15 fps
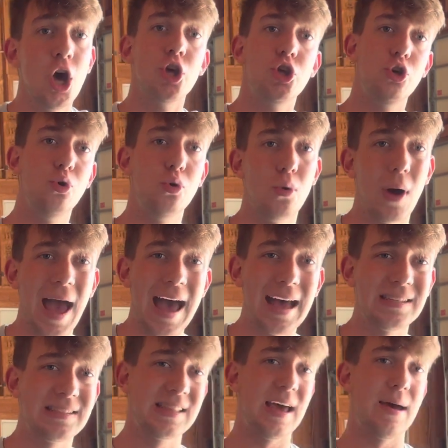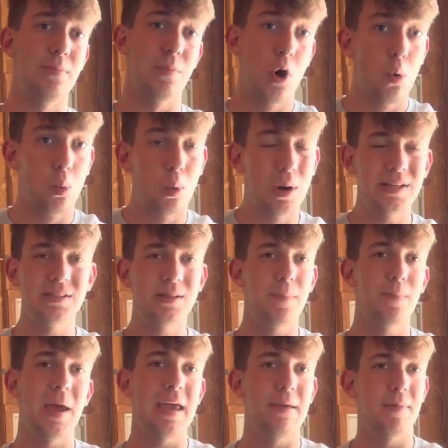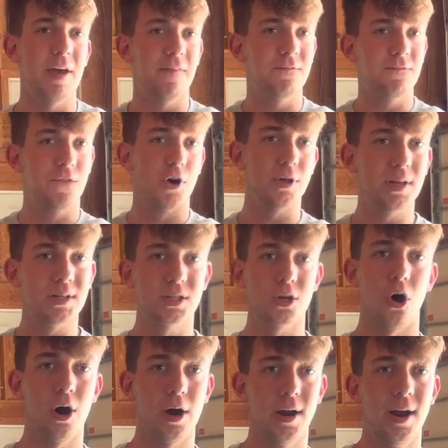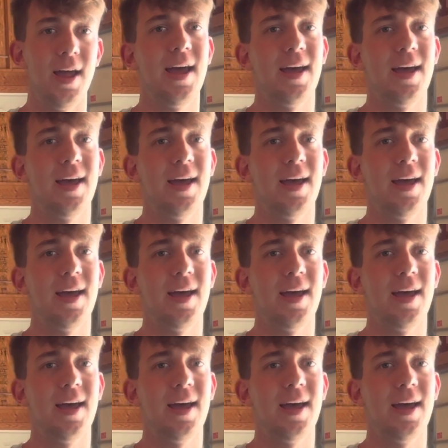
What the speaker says: You ask them, what is the payment for this car?